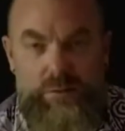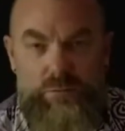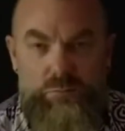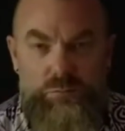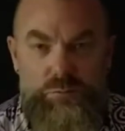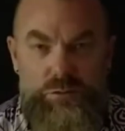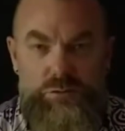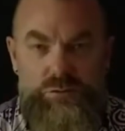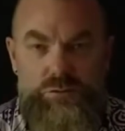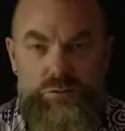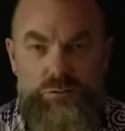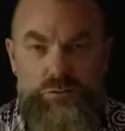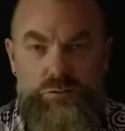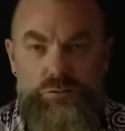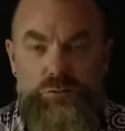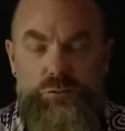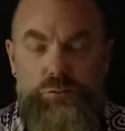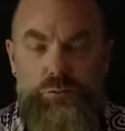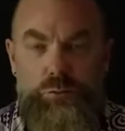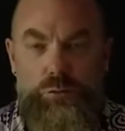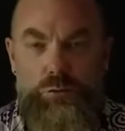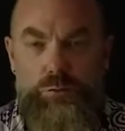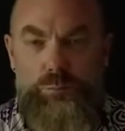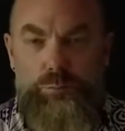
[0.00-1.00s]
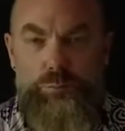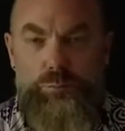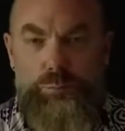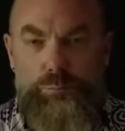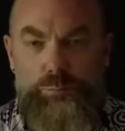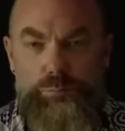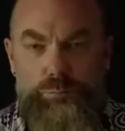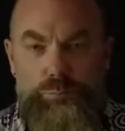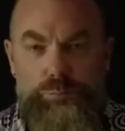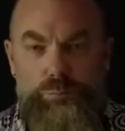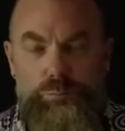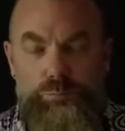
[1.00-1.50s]
original sort of
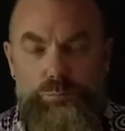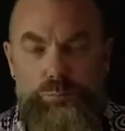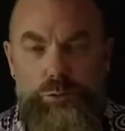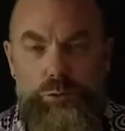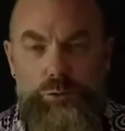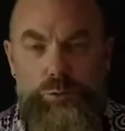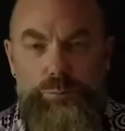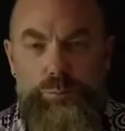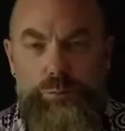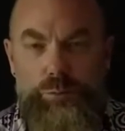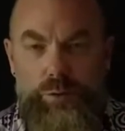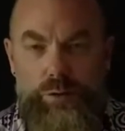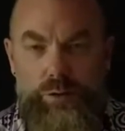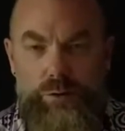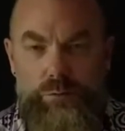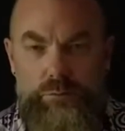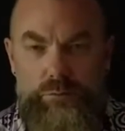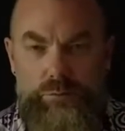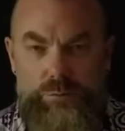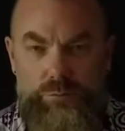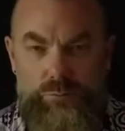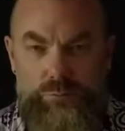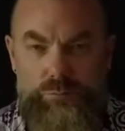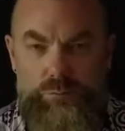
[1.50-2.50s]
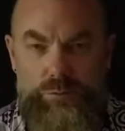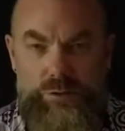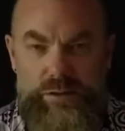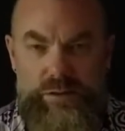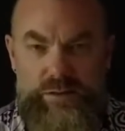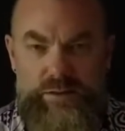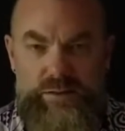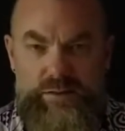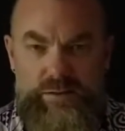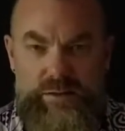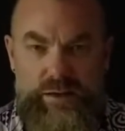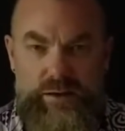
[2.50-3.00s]
blueprint or the
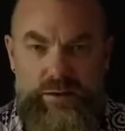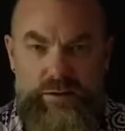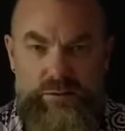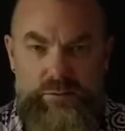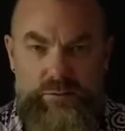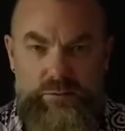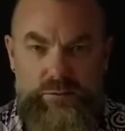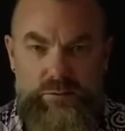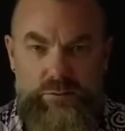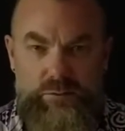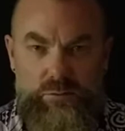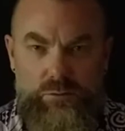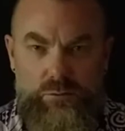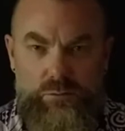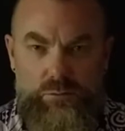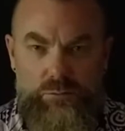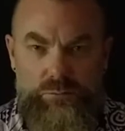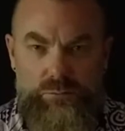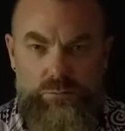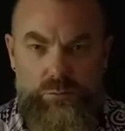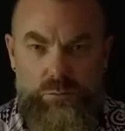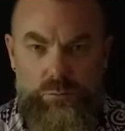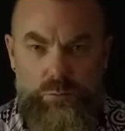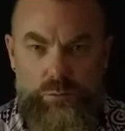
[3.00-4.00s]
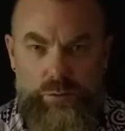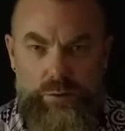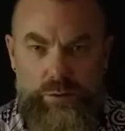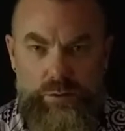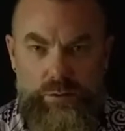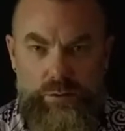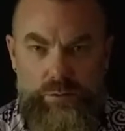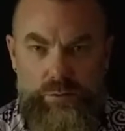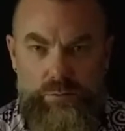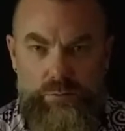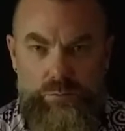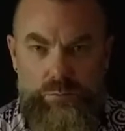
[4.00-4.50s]
reset of
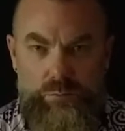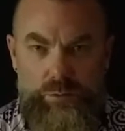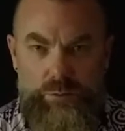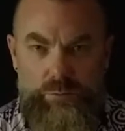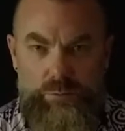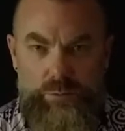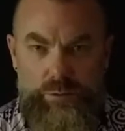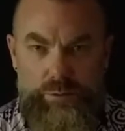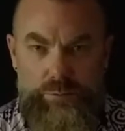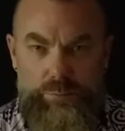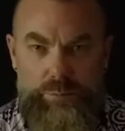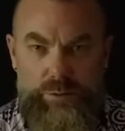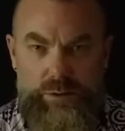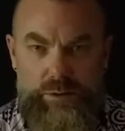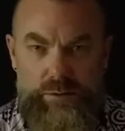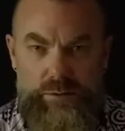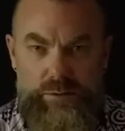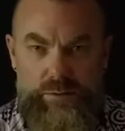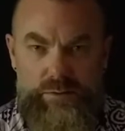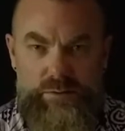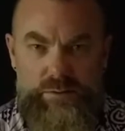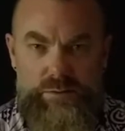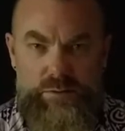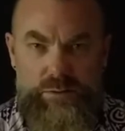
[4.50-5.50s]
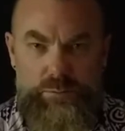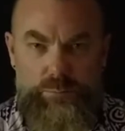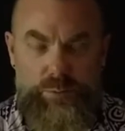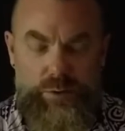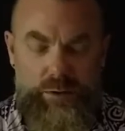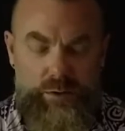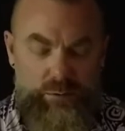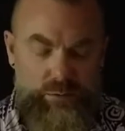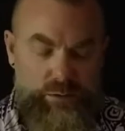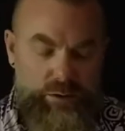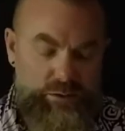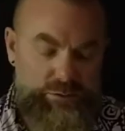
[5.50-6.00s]
where we want to be as
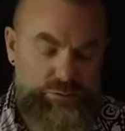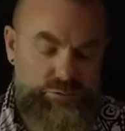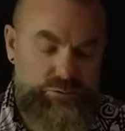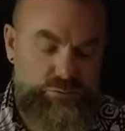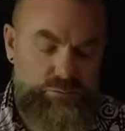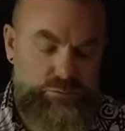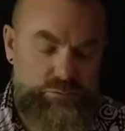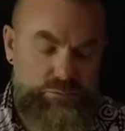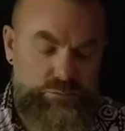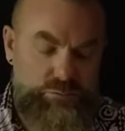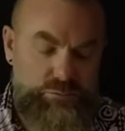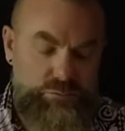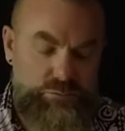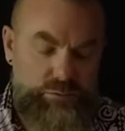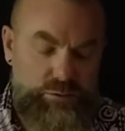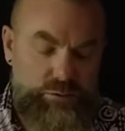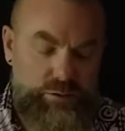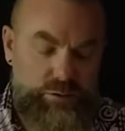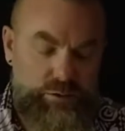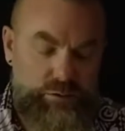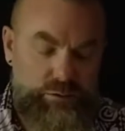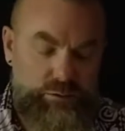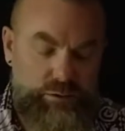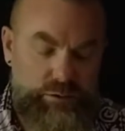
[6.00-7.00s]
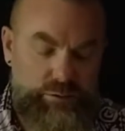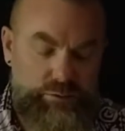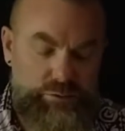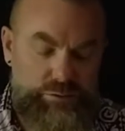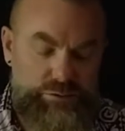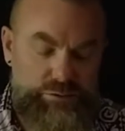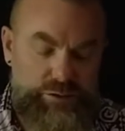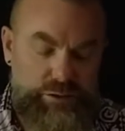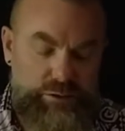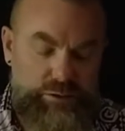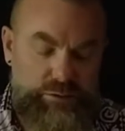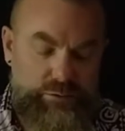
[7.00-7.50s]
biological and
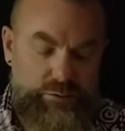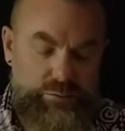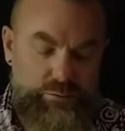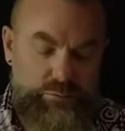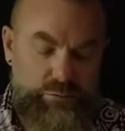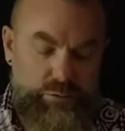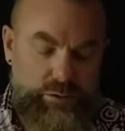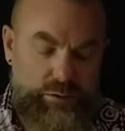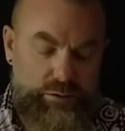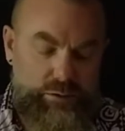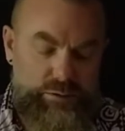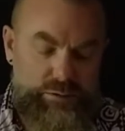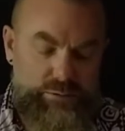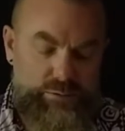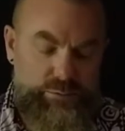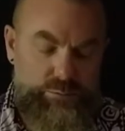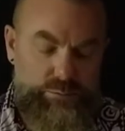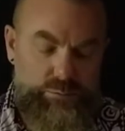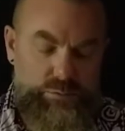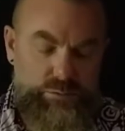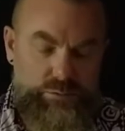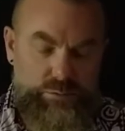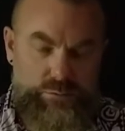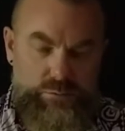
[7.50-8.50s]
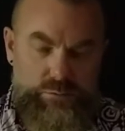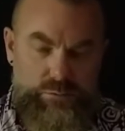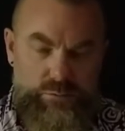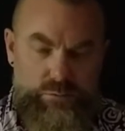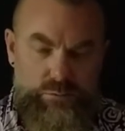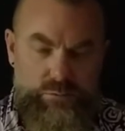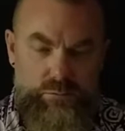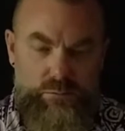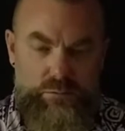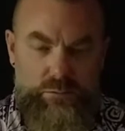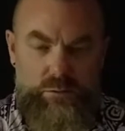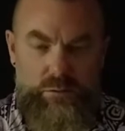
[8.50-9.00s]
energetic organisms.
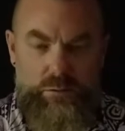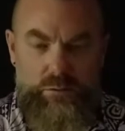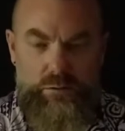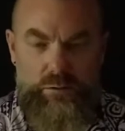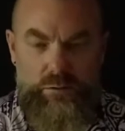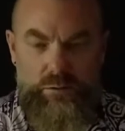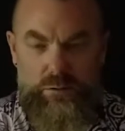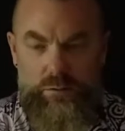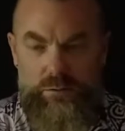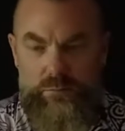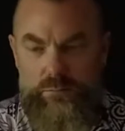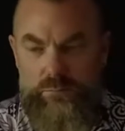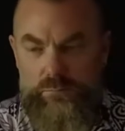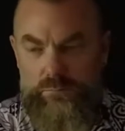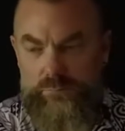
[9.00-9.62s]
There you go.